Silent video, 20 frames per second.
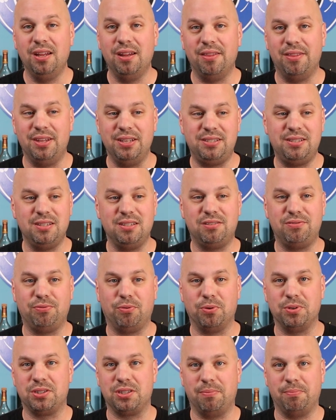This is
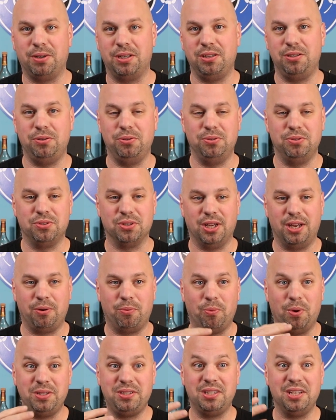for somebody who's like,
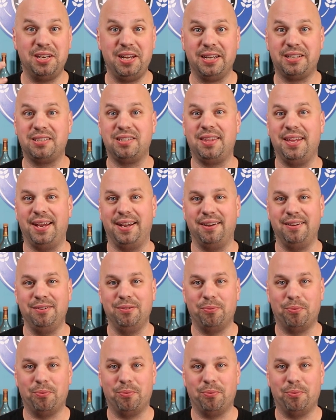what's the next thing?